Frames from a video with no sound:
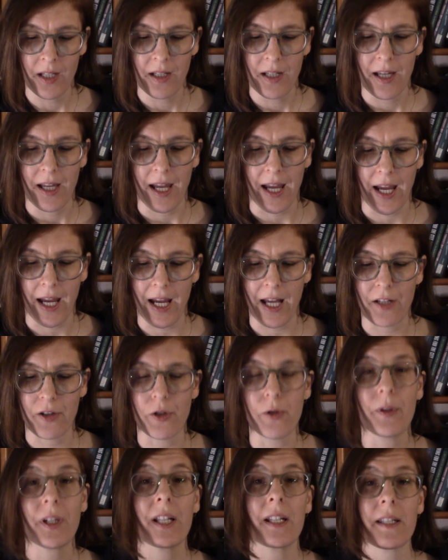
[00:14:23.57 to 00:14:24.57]
And
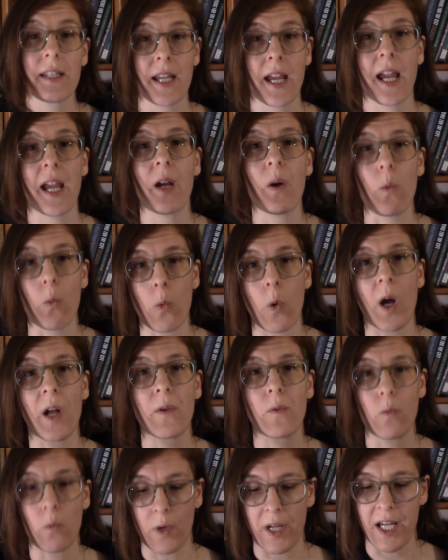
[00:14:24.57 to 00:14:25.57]
you can take
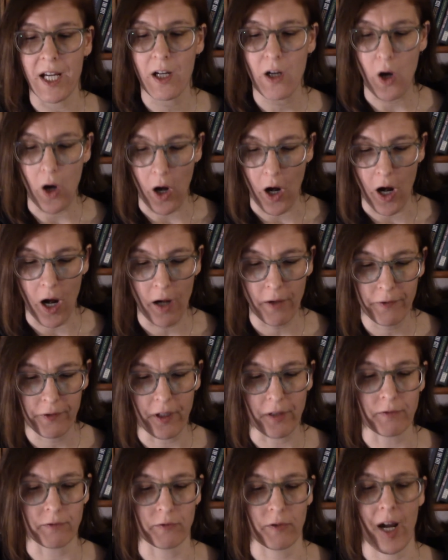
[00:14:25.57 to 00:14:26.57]
1 week off
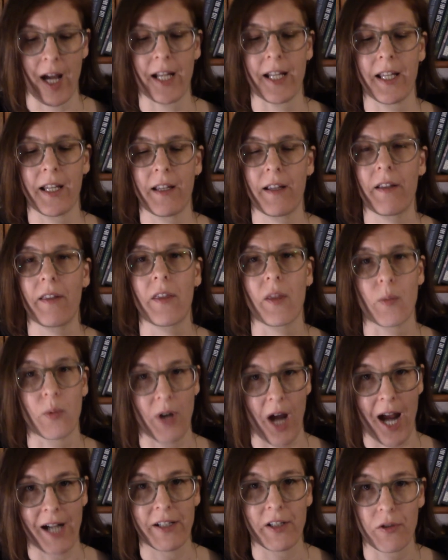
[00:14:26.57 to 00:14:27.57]
of writing the
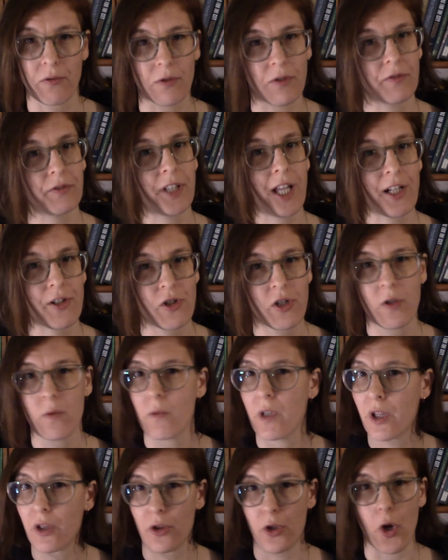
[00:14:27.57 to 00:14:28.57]
practice reflection
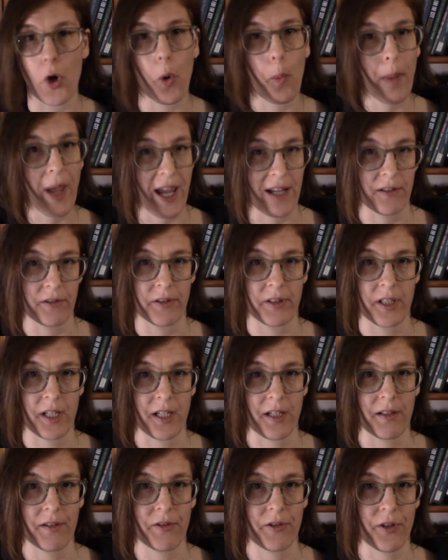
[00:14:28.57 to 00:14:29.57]
with no
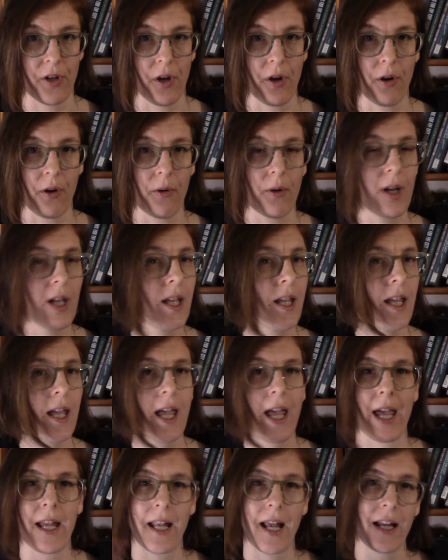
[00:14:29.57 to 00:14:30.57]
penalty. So
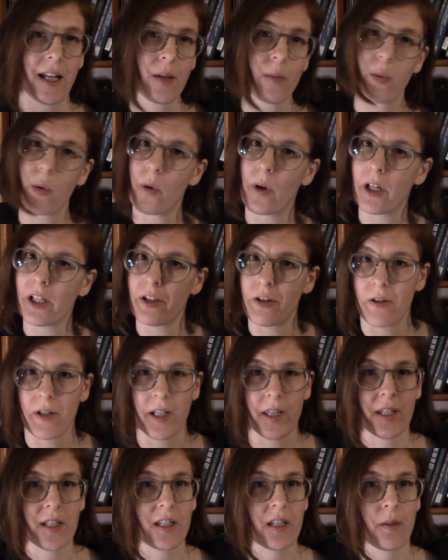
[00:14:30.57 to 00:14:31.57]
at any point
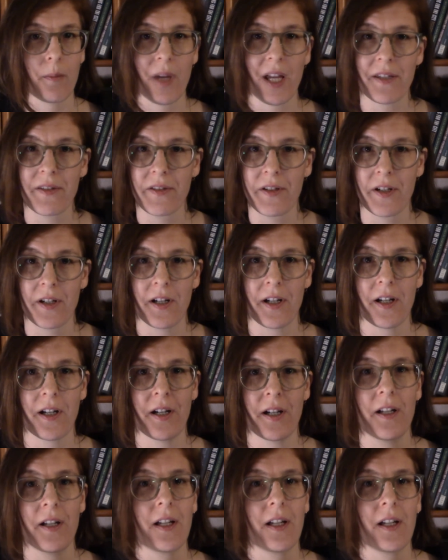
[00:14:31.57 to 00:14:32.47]
during the semester,